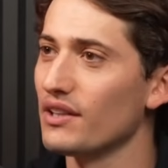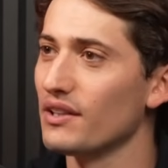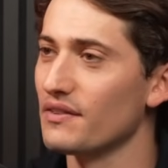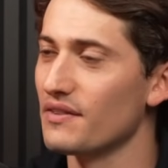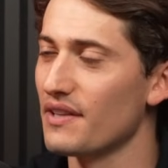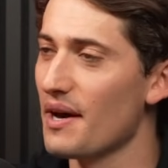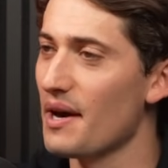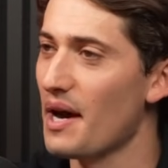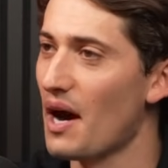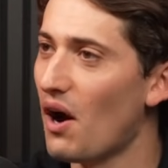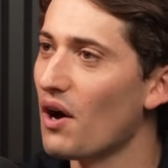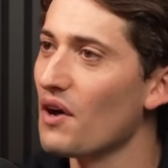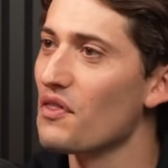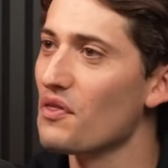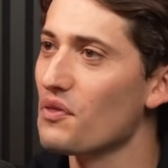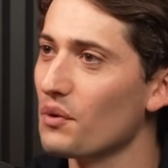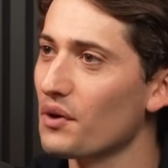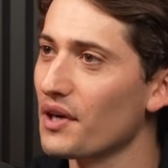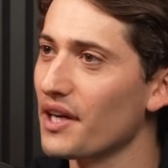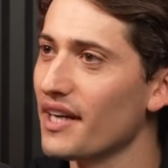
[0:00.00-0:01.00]
that on
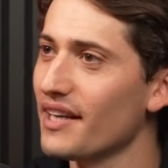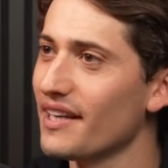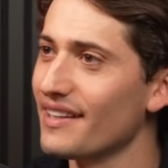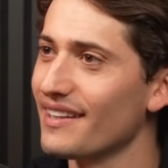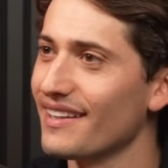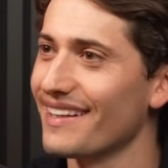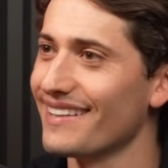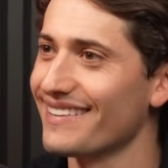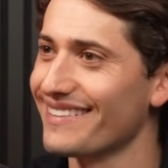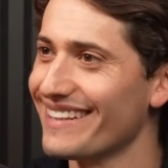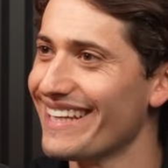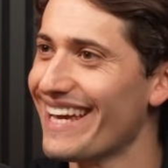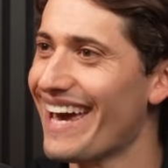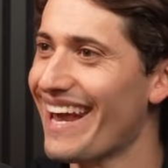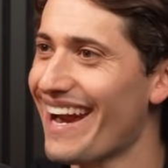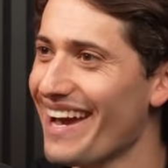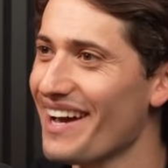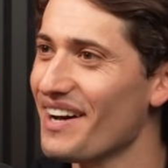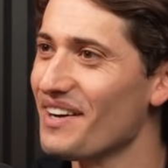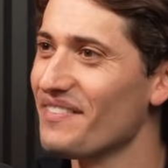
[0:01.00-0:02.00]
three and like the
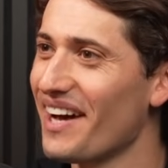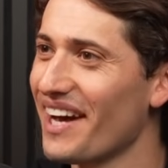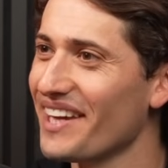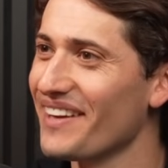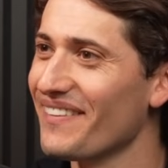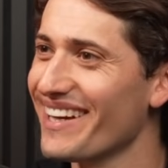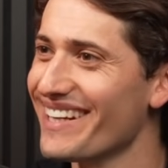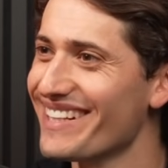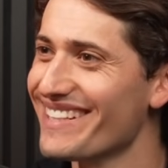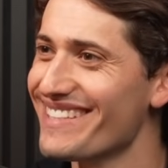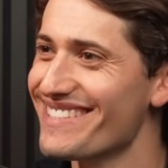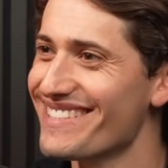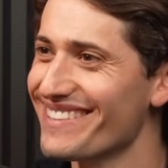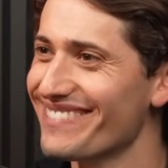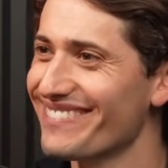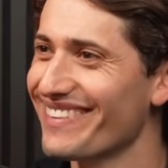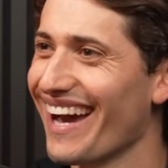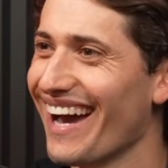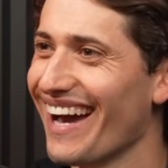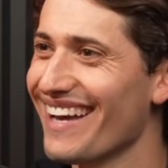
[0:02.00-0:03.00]
NIL valuations
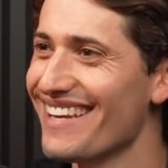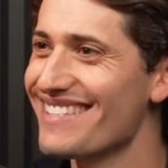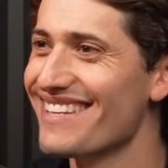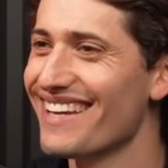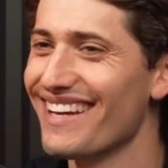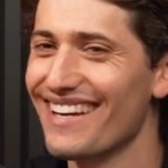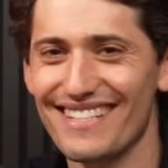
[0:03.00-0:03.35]
of guys?